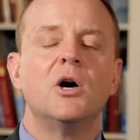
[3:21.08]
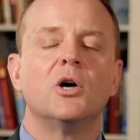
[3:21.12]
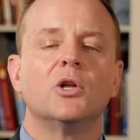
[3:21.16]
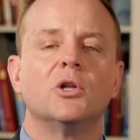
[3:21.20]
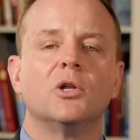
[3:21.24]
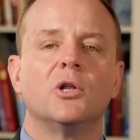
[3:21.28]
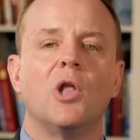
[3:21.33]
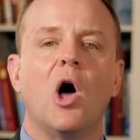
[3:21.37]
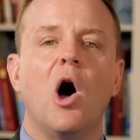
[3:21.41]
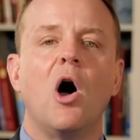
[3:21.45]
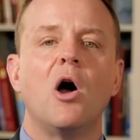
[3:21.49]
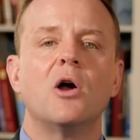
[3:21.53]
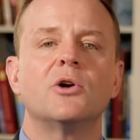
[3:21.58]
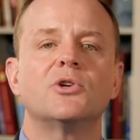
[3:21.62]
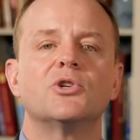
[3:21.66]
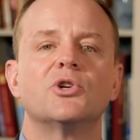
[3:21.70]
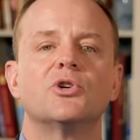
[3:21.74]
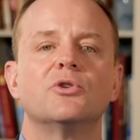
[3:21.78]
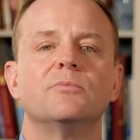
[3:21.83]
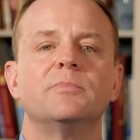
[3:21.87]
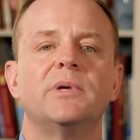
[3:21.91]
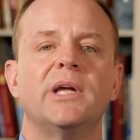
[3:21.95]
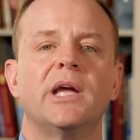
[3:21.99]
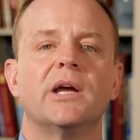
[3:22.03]

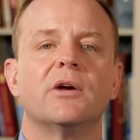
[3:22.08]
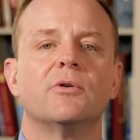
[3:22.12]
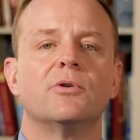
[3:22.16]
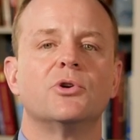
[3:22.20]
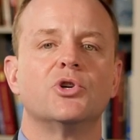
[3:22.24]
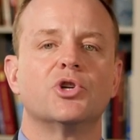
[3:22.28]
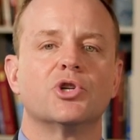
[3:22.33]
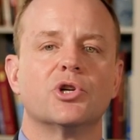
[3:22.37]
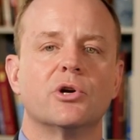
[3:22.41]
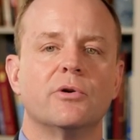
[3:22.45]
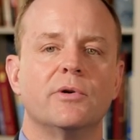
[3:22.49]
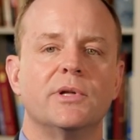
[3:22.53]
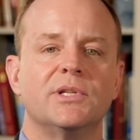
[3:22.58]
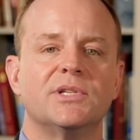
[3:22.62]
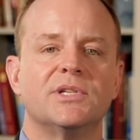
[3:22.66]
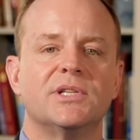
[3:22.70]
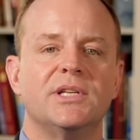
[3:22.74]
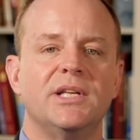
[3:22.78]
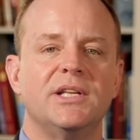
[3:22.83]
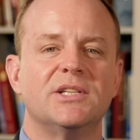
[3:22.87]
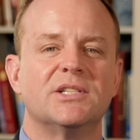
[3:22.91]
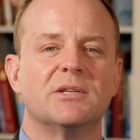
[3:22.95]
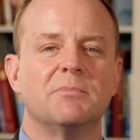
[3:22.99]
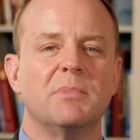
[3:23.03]
Long-term care insurance
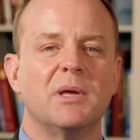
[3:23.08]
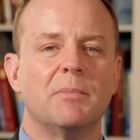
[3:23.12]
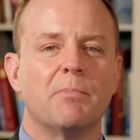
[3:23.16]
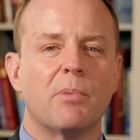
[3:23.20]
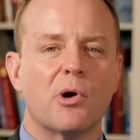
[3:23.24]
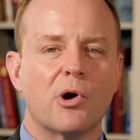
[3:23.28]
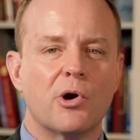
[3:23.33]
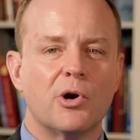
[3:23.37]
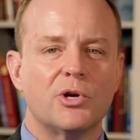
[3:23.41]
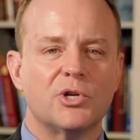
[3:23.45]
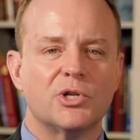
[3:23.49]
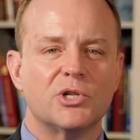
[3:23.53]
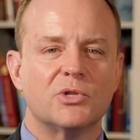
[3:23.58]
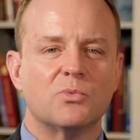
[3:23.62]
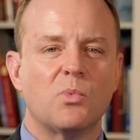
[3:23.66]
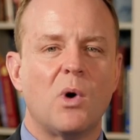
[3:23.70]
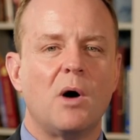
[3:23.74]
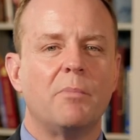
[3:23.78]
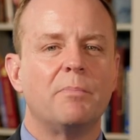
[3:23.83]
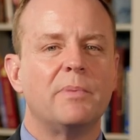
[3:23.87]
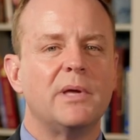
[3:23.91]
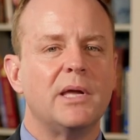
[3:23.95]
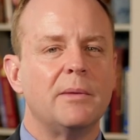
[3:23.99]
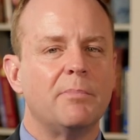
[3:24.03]
needs to be purchased
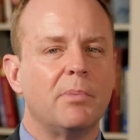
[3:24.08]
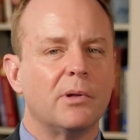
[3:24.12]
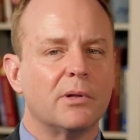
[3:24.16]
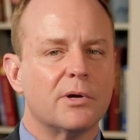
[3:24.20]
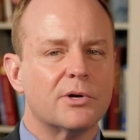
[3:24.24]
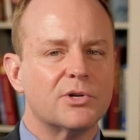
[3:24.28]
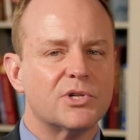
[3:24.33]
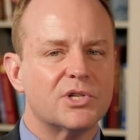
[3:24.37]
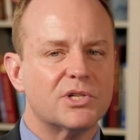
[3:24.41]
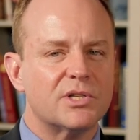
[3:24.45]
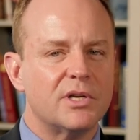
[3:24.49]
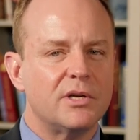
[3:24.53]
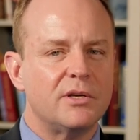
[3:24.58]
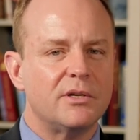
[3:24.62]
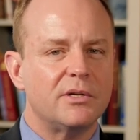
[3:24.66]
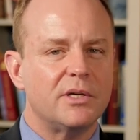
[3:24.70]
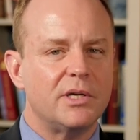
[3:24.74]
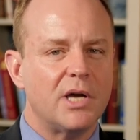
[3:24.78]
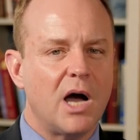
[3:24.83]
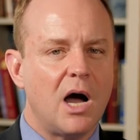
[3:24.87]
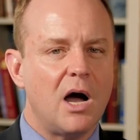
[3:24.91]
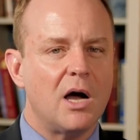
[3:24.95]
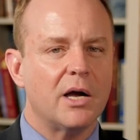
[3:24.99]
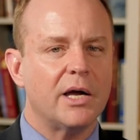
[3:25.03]
while people are still
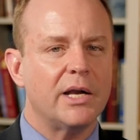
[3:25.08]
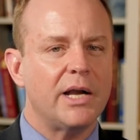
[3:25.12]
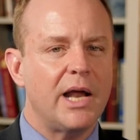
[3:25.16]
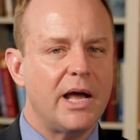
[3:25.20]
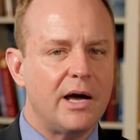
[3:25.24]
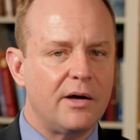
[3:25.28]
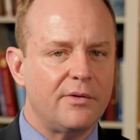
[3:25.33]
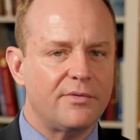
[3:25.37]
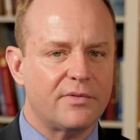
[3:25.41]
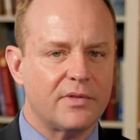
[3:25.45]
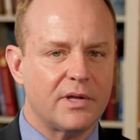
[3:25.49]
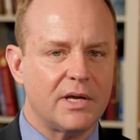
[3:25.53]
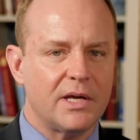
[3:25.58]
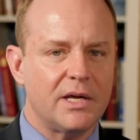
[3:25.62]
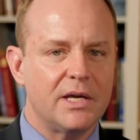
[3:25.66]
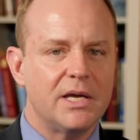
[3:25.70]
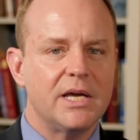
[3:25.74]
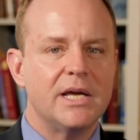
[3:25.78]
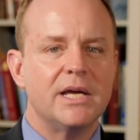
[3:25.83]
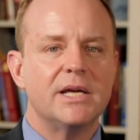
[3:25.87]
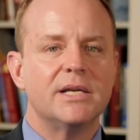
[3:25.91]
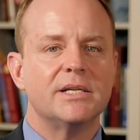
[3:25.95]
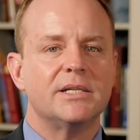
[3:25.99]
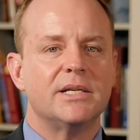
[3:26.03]
young and healthy
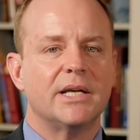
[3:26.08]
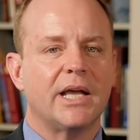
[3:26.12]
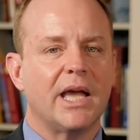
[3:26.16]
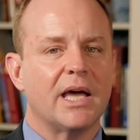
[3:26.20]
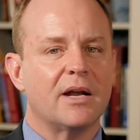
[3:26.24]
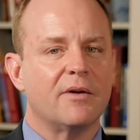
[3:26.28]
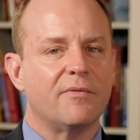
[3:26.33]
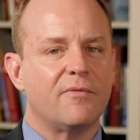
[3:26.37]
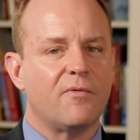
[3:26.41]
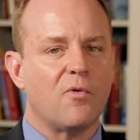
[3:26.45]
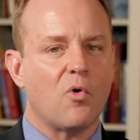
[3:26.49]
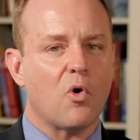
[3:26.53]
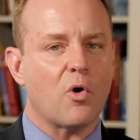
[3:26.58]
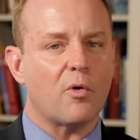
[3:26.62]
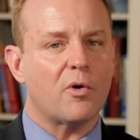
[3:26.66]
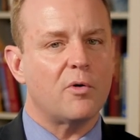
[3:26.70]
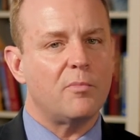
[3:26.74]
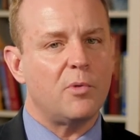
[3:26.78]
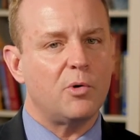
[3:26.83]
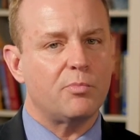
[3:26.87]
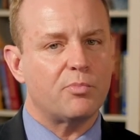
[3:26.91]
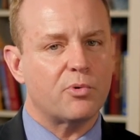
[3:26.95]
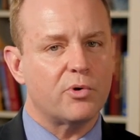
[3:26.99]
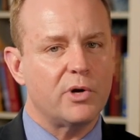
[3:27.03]
to get
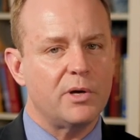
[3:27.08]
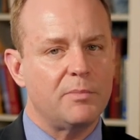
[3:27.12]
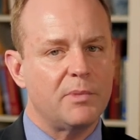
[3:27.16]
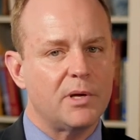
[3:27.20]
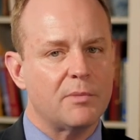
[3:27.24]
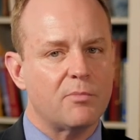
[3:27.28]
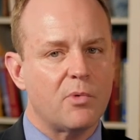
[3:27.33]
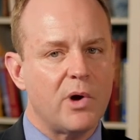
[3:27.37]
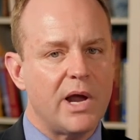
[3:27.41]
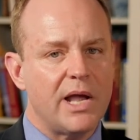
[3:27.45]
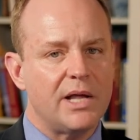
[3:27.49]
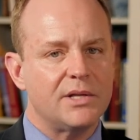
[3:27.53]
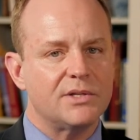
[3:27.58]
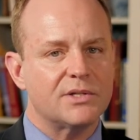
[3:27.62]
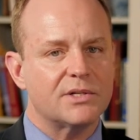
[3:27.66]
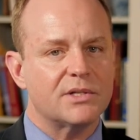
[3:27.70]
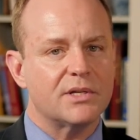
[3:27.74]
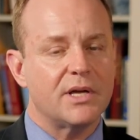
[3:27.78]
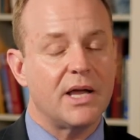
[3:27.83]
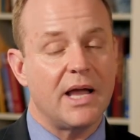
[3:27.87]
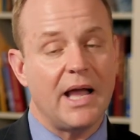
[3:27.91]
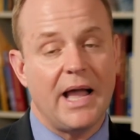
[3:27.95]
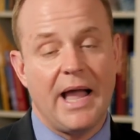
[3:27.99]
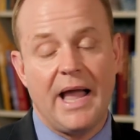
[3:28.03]
affordable premium rates
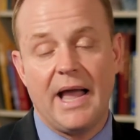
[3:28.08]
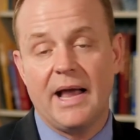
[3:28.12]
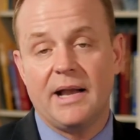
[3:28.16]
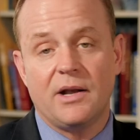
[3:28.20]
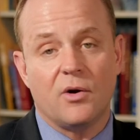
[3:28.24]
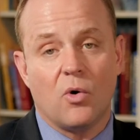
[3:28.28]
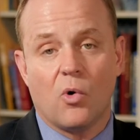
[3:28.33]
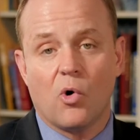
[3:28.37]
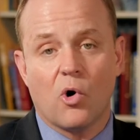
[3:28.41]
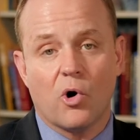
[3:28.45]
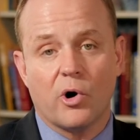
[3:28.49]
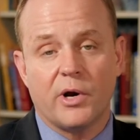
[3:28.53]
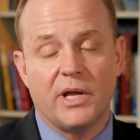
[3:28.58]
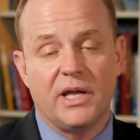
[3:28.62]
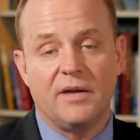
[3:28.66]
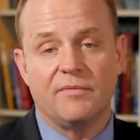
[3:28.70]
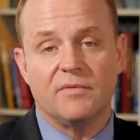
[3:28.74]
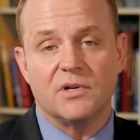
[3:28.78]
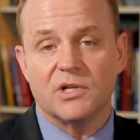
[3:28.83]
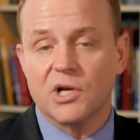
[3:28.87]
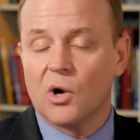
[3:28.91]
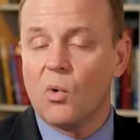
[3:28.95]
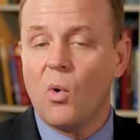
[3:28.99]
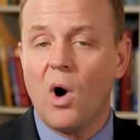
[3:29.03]
and/or
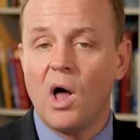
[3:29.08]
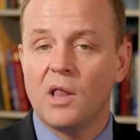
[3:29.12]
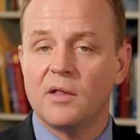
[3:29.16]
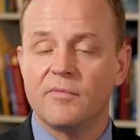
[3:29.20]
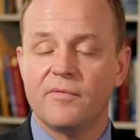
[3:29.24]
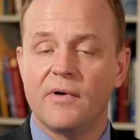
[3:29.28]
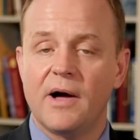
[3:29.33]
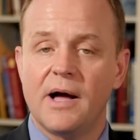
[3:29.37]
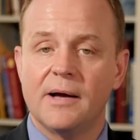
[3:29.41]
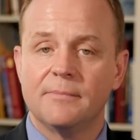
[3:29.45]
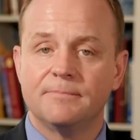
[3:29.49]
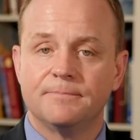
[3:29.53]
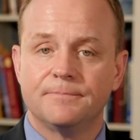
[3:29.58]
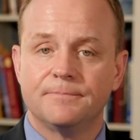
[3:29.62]
even to qualify.